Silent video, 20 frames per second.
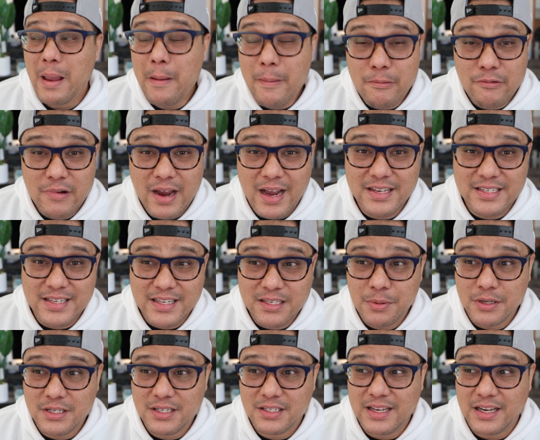memorize
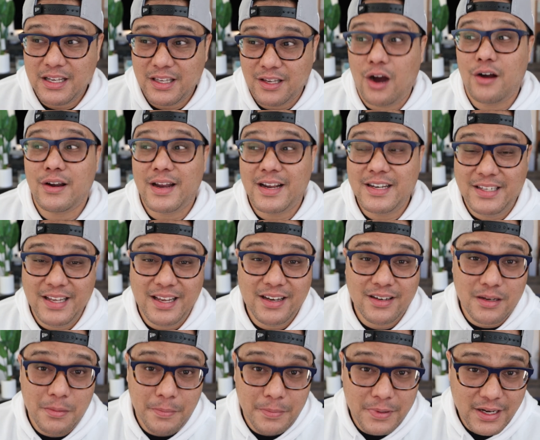as much as I thought I did
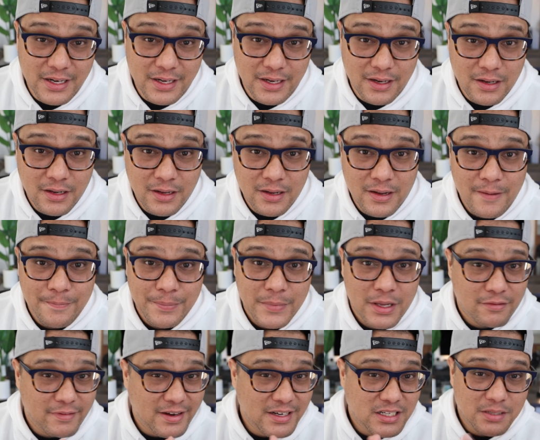in the beginning,
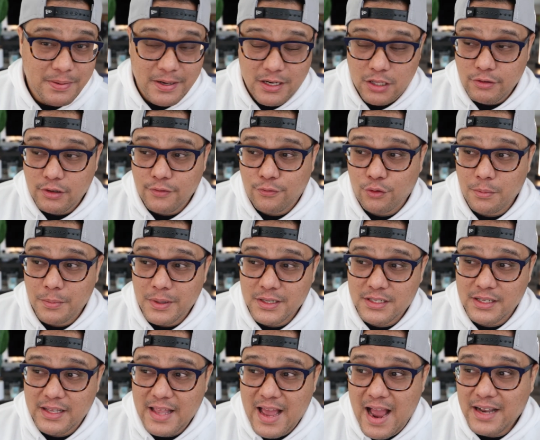right? Spend three to four
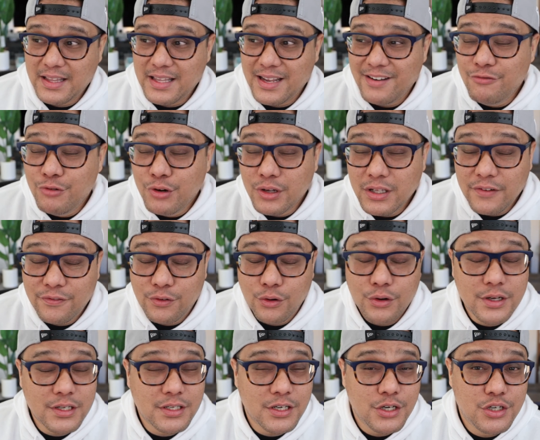months on that, then really
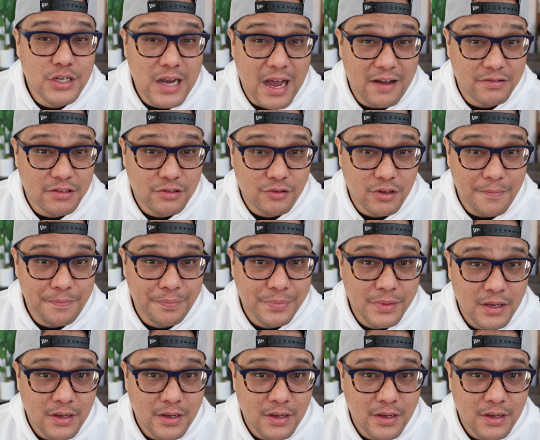focus on JavaScript.